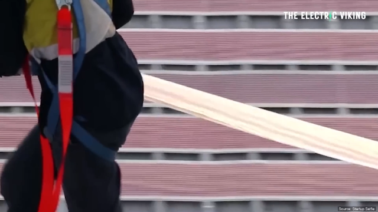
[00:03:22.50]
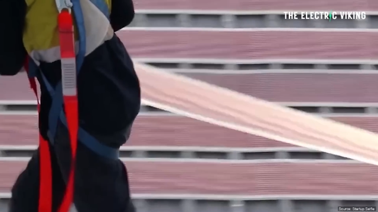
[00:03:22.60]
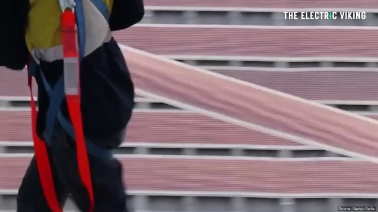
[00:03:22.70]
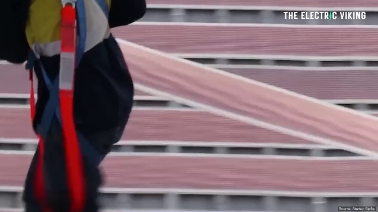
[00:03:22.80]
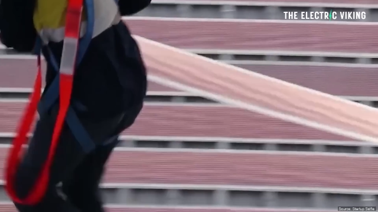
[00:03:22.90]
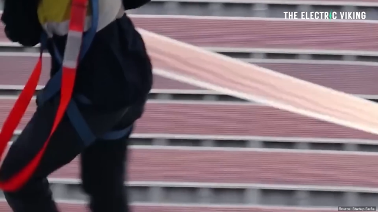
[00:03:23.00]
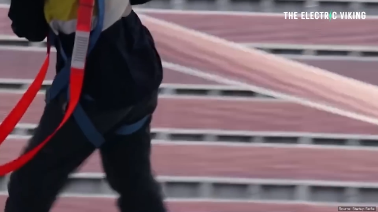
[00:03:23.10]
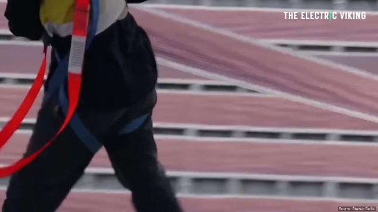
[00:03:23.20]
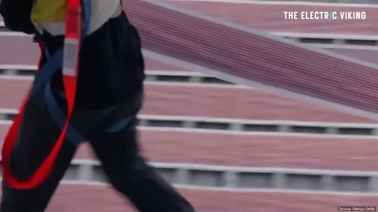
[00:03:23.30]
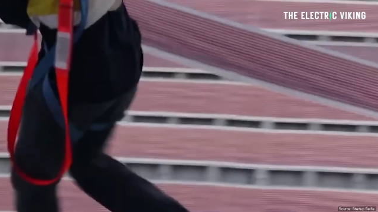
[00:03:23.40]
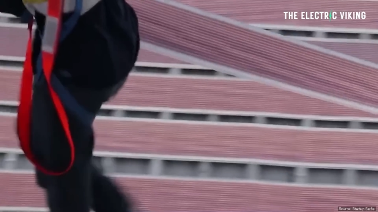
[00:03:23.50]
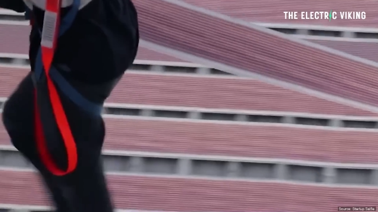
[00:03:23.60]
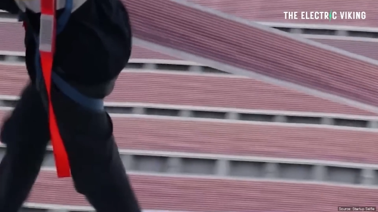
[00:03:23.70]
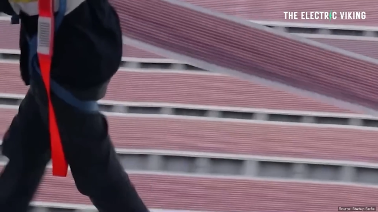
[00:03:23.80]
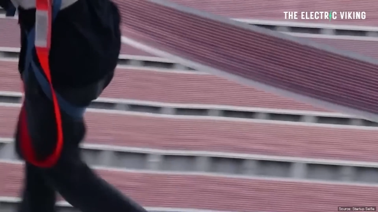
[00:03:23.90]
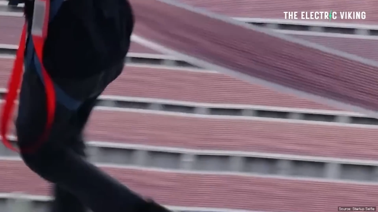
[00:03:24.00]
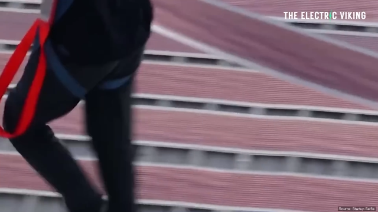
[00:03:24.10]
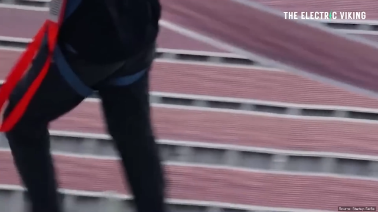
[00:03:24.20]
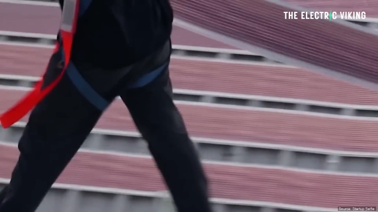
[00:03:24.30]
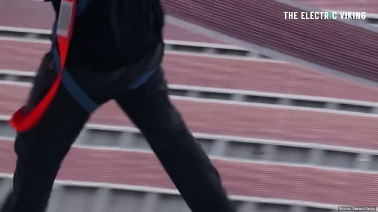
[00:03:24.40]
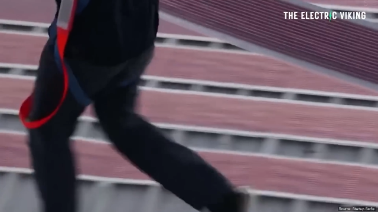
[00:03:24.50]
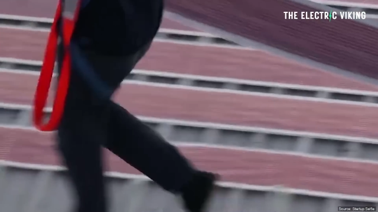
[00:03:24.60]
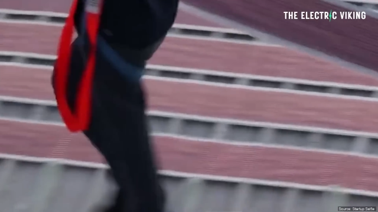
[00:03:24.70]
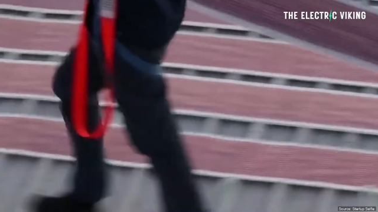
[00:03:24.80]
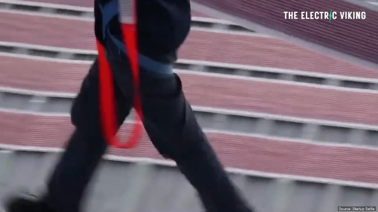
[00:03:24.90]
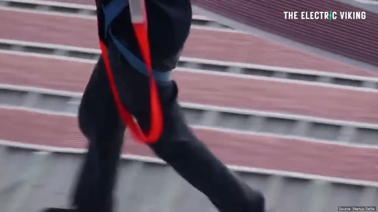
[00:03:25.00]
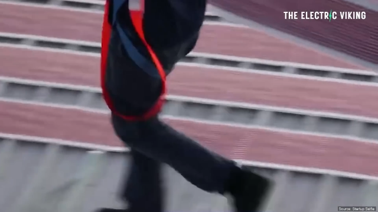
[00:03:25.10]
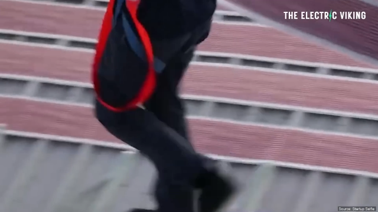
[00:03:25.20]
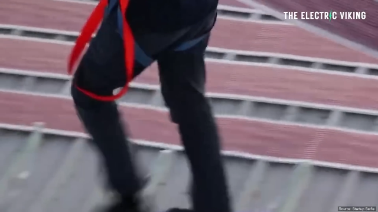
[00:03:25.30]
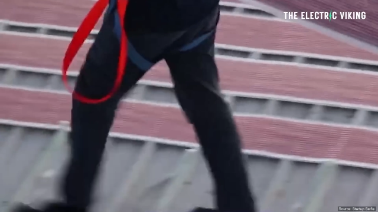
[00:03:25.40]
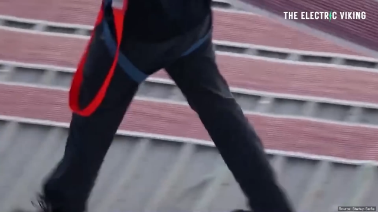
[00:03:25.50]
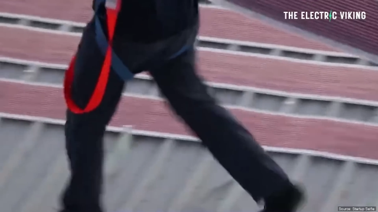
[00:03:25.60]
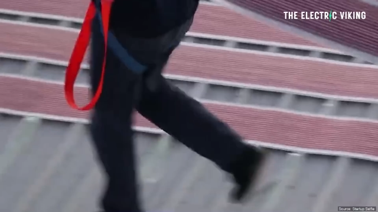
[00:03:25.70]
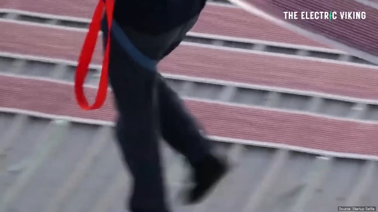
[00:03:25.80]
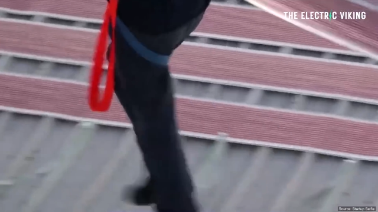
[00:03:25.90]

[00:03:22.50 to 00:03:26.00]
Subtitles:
No face is visible, so there are no lips to read.